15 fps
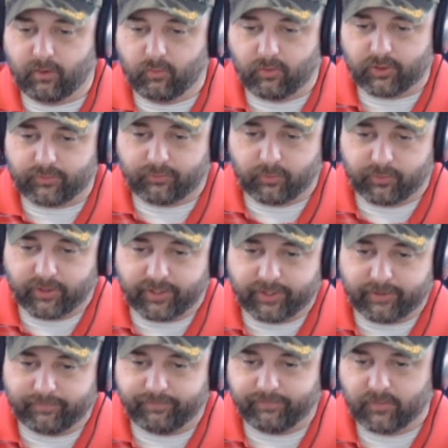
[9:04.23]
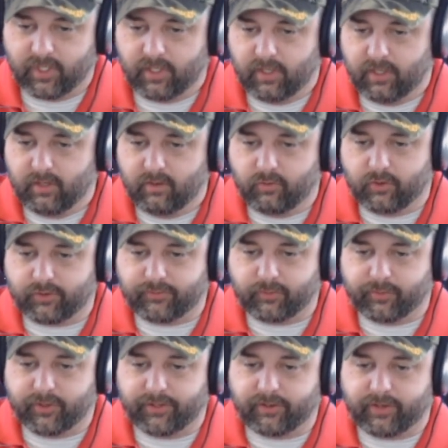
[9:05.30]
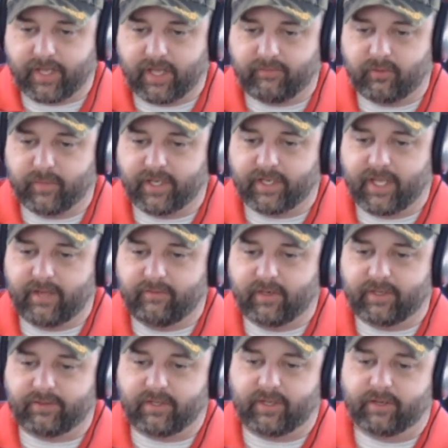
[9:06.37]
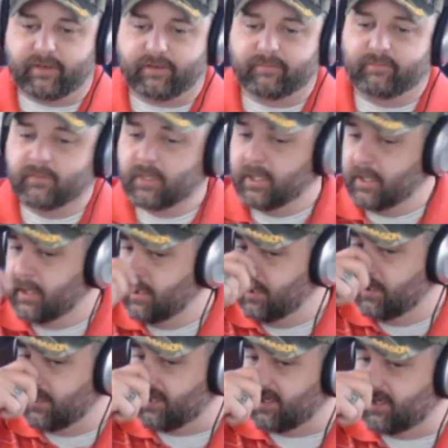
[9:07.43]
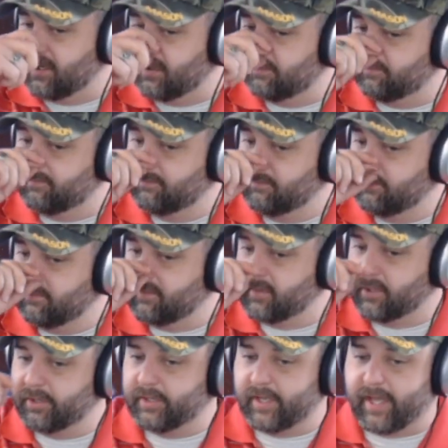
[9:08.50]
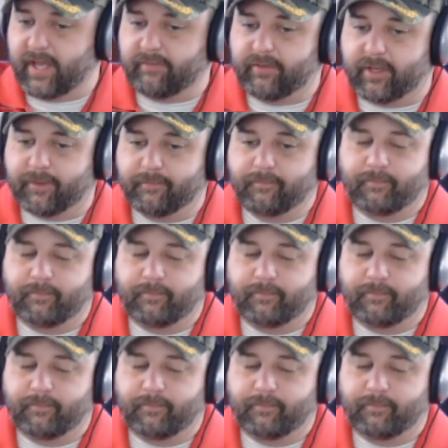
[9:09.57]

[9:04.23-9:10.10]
worshipful brother. Worshipful brother Kevin McDavid is here. Good to have you.